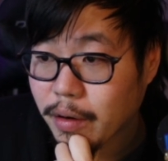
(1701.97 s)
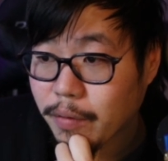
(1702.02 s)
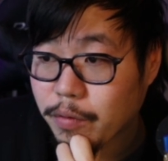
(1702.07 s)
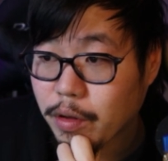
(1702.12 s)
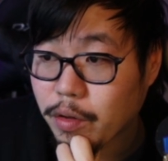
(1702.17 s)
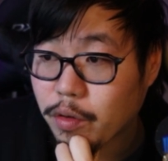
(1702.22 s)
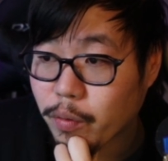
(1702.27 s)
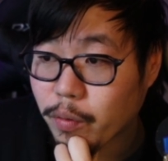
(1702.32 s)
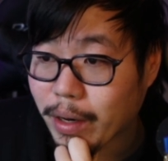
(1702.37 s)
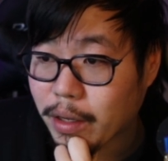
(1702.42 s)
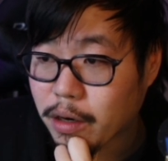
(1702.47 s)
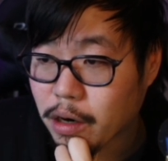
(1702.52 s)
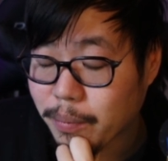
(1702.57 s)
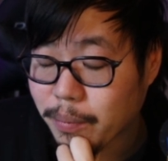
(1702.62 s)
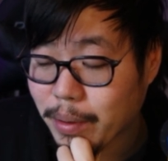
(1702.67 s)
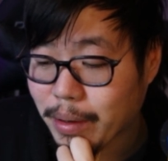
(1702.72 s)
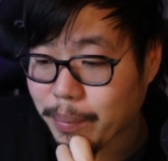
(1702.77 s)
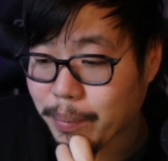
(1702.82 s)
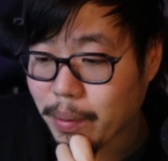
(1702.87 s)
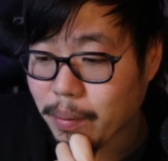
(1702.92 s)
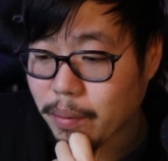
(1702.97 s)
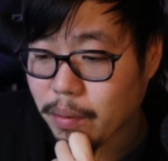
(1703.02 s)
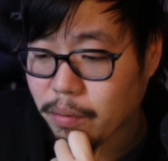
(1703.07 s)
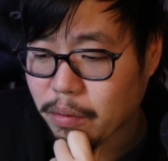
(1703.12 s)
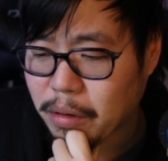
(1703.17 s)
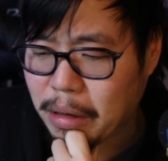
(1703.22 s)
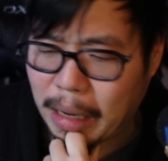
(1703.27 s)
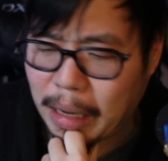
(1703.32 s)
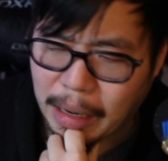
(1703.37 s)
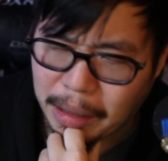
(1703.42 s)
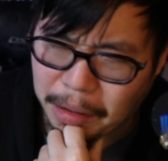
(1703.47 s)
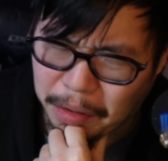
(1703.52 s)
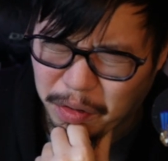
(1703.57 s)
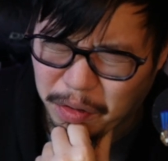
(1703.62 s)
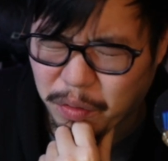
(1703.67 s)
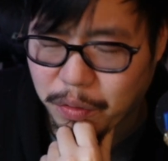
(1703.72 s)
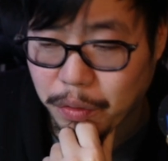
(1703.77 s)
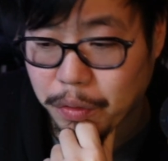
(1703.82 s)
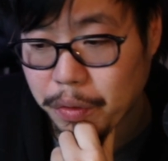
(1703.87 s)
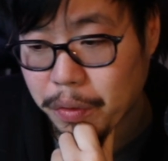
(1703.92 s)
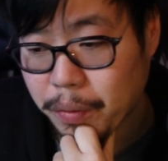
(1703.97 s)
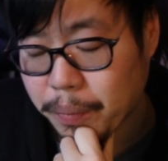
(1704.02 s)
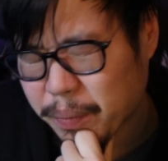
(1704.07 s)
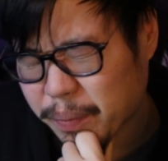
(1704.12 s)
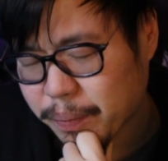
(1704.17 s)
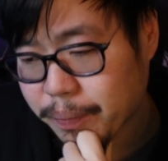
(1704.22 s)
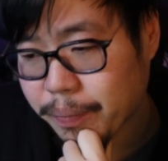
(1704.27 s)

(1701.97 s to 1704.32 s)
If they do red card me, I'm kind of screwed.